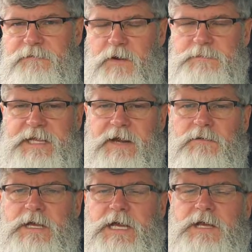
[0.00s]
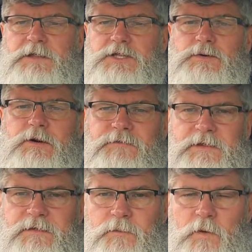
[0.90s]
farm scandal, the
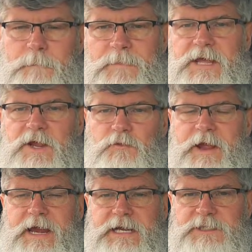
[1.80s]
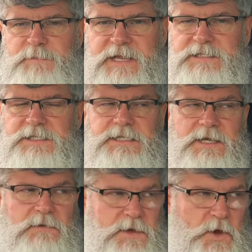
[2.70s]
254 million rand asbestos
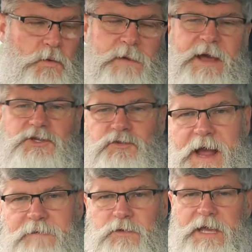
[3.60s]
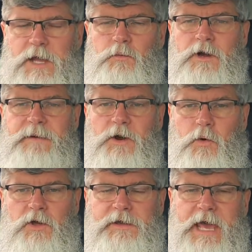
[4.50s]
deal? What about Travelgate? What about
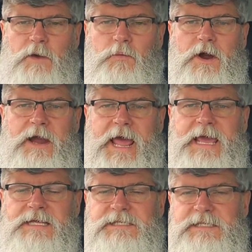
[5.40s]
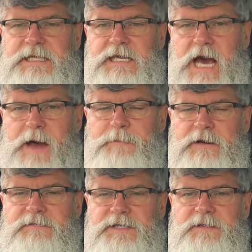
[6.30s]
Oilgate, where ANC
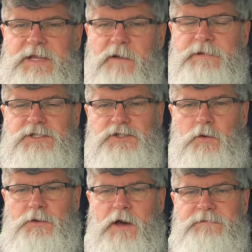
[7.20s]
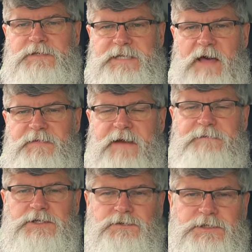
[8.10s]
operatives in the government sold off South
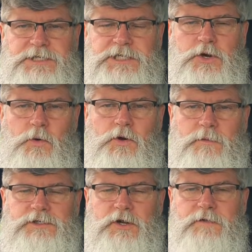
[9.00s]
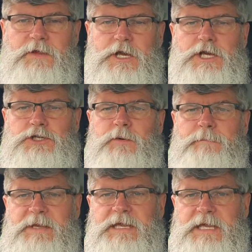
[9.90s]
Africa's strategic oil reserve to a
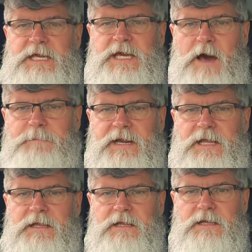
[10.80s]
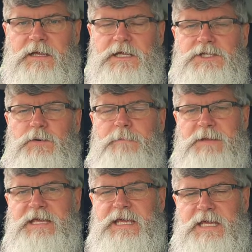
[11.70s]
BE company,
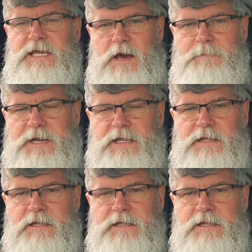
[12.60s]
and